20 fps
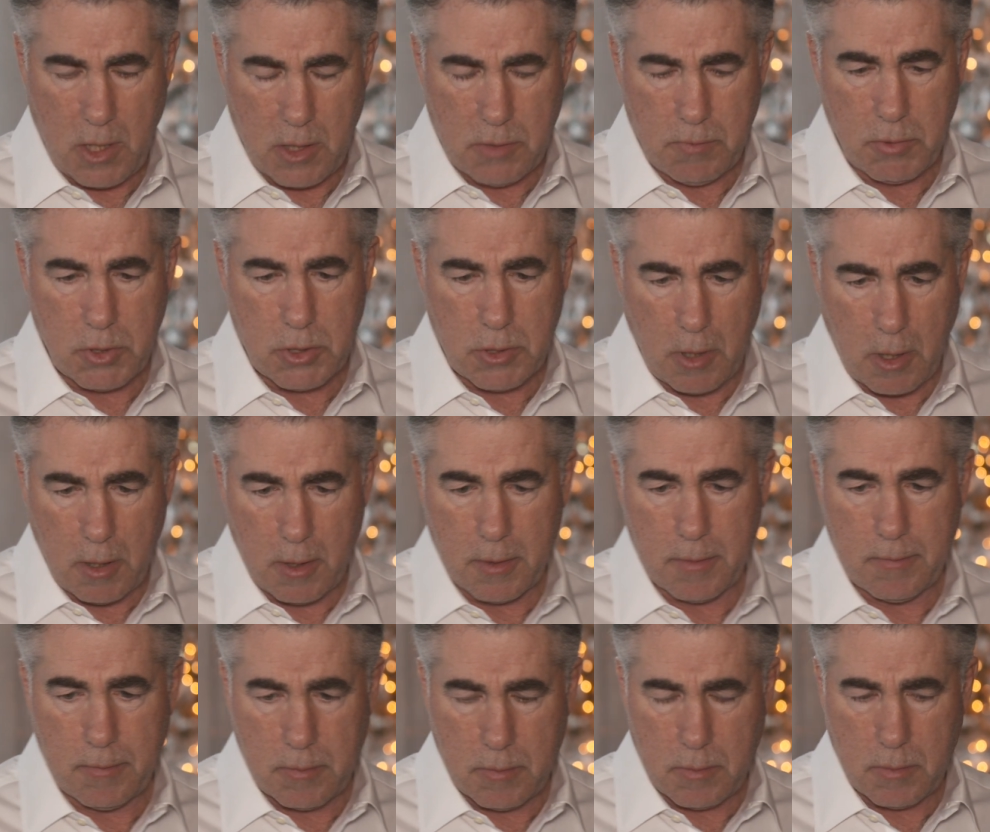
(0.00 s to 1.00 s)
Yeah, he's been
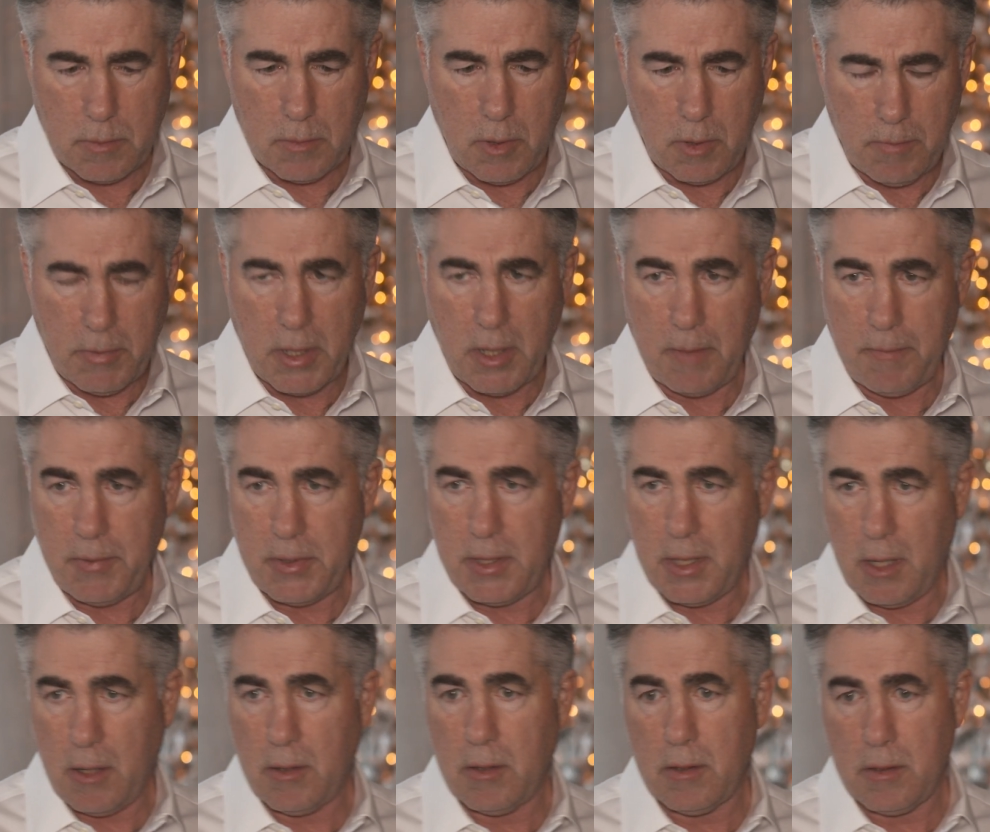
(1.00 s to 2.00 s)
solid. A little bit up and
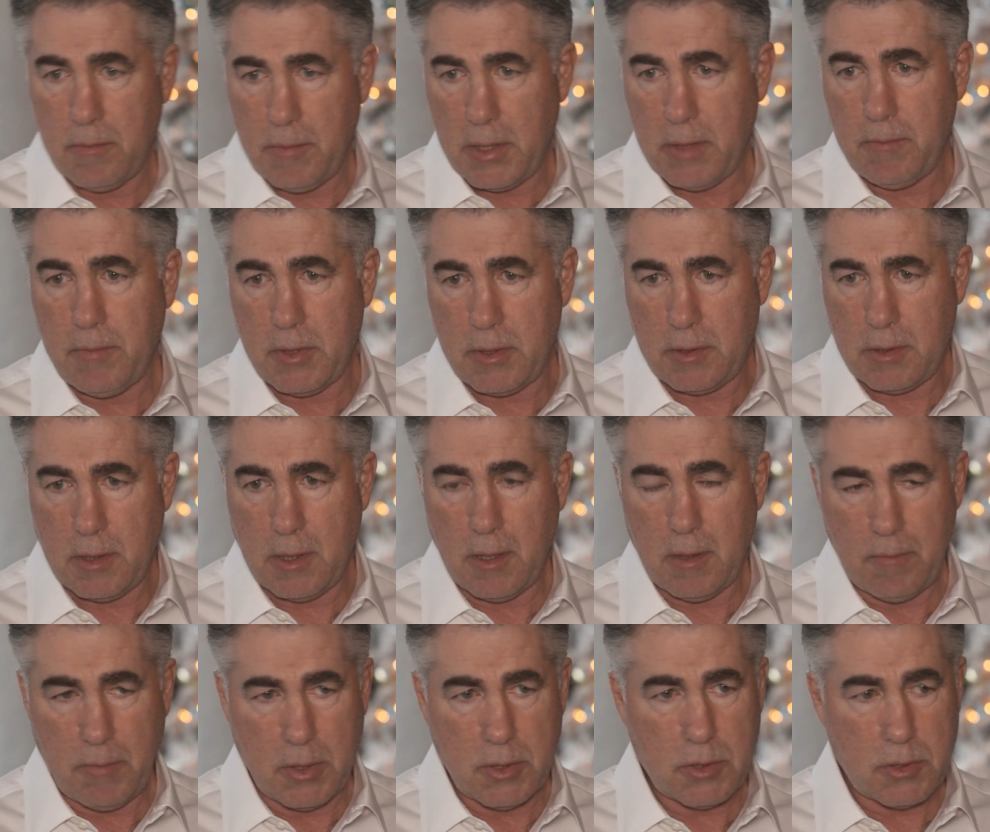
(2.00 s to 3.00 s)
down a little bit,
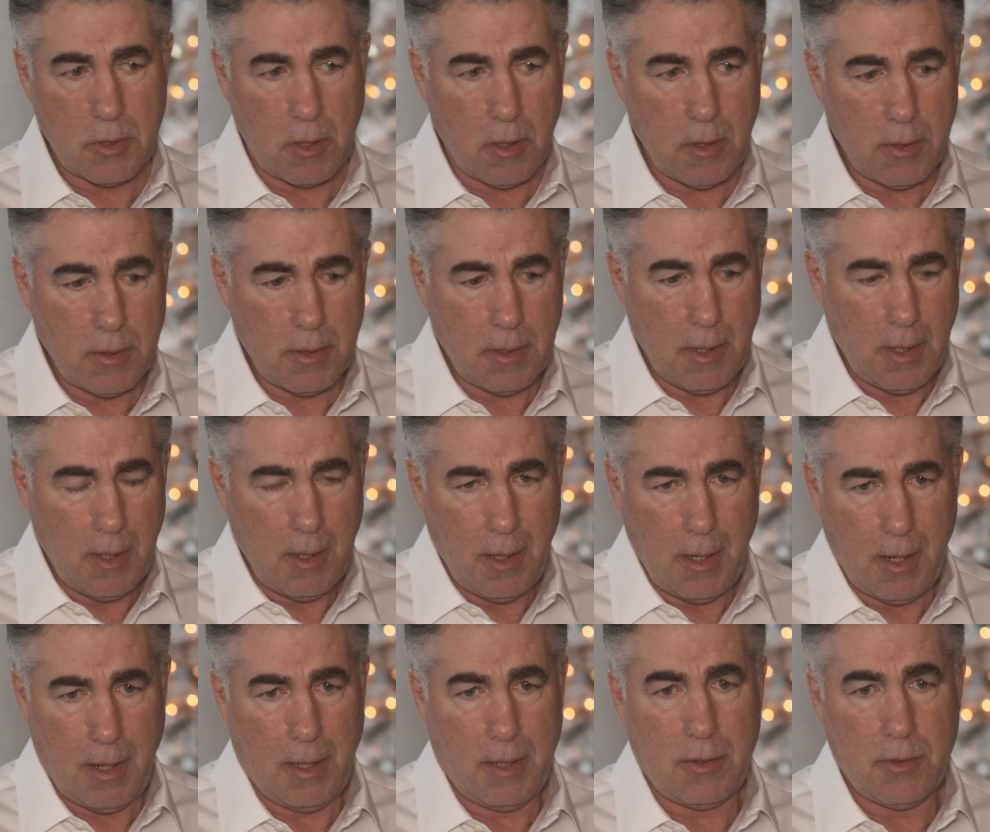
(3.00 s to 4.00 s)
but been solid.
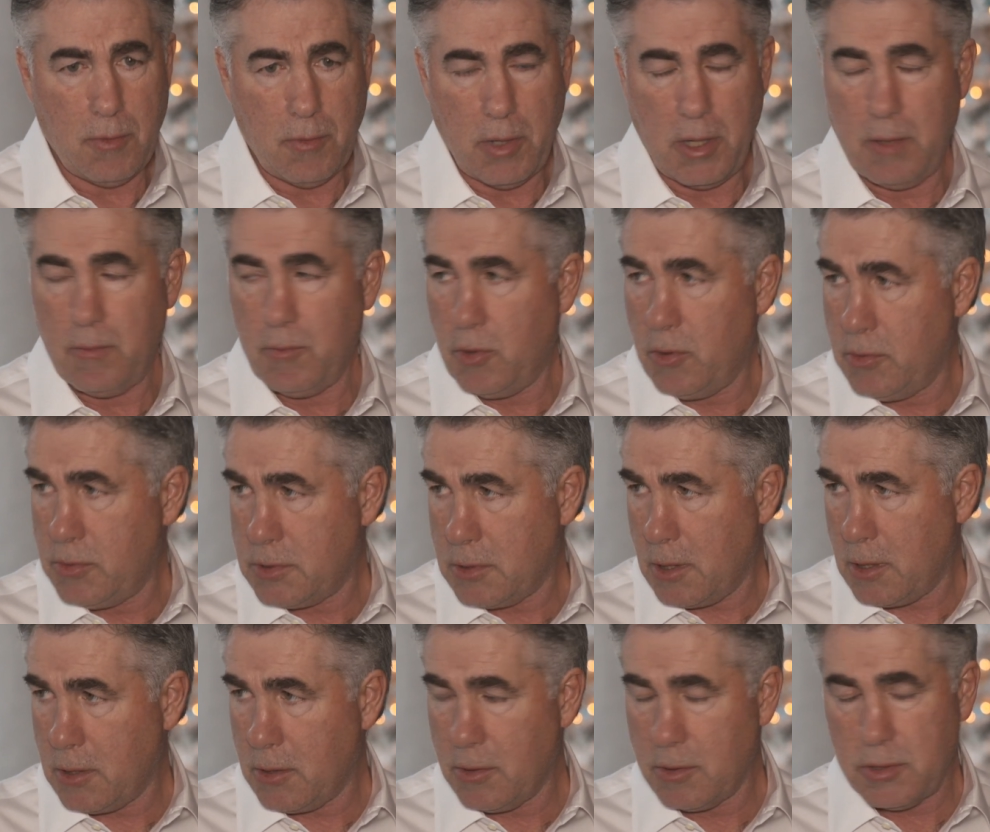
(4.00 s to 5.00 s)
I like the way he moves.
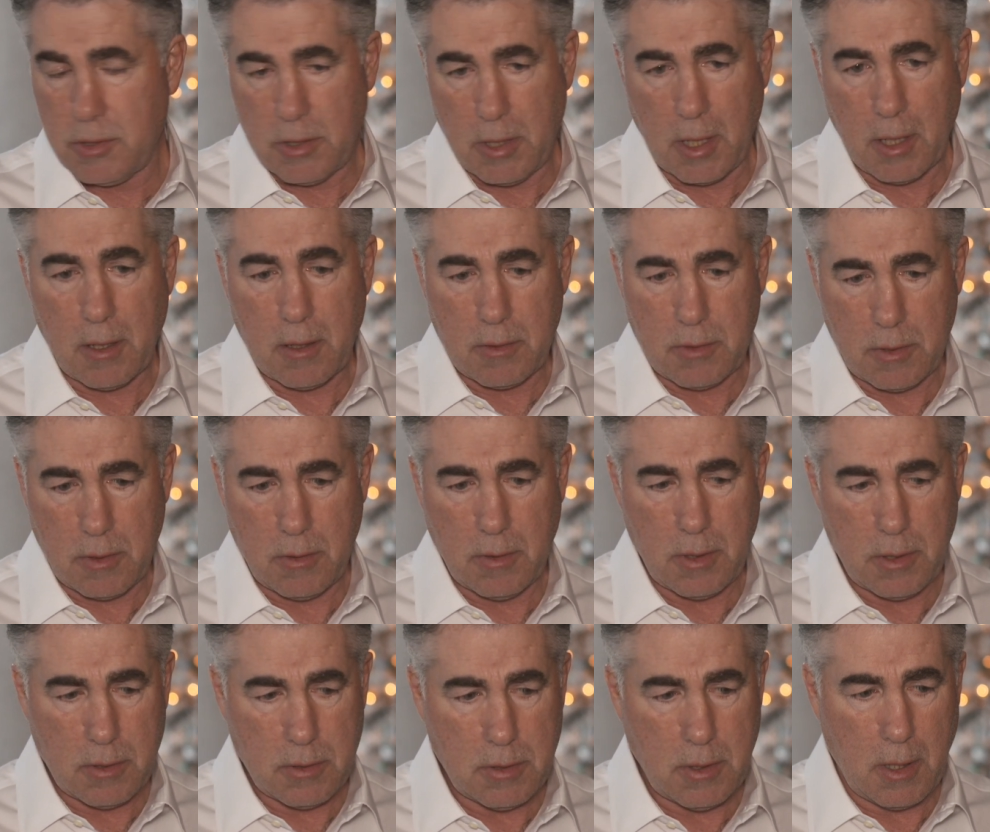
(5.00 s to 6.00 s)
Got a good stick. So
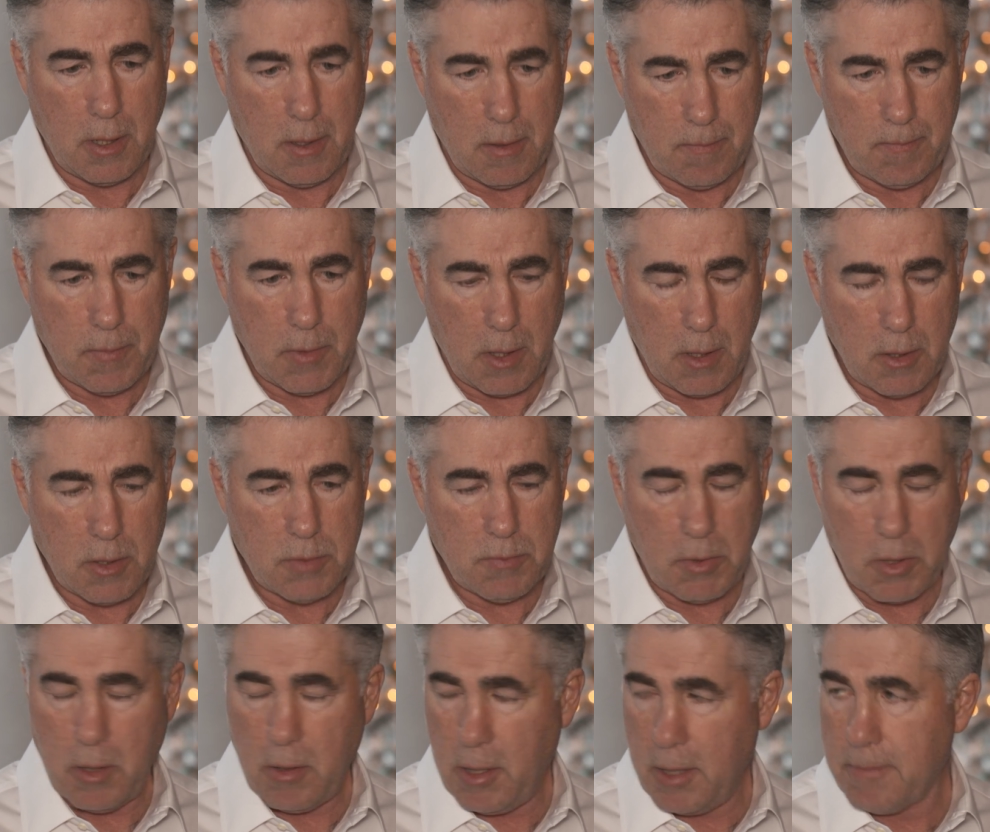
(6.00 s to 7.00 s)
he's
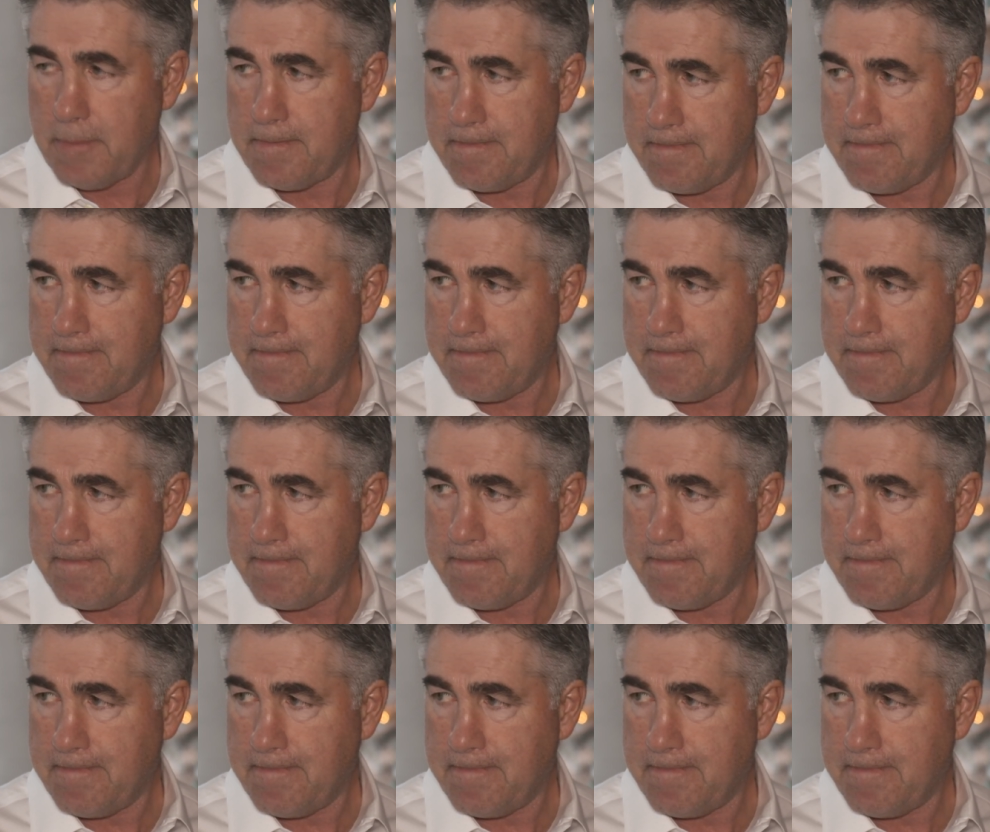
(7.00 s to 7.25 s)
been all right.